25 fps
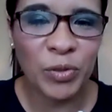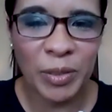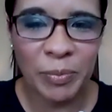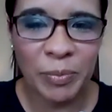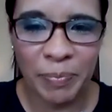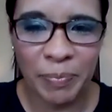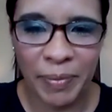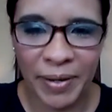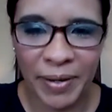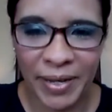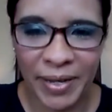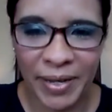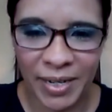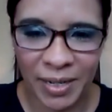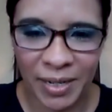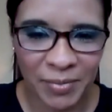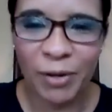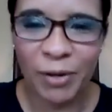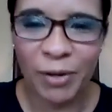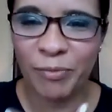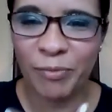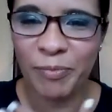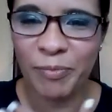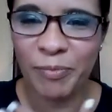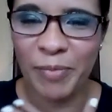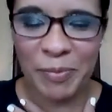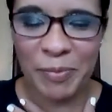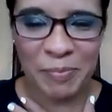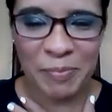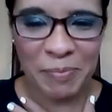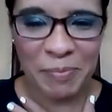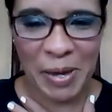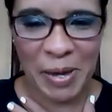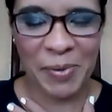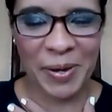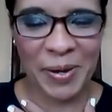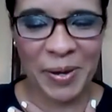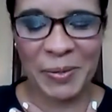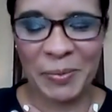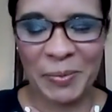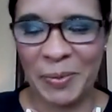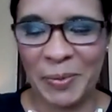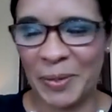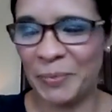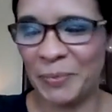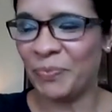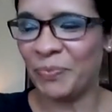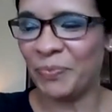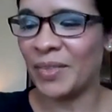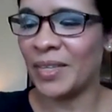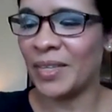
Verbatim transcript: Panama. I love my, my Panama.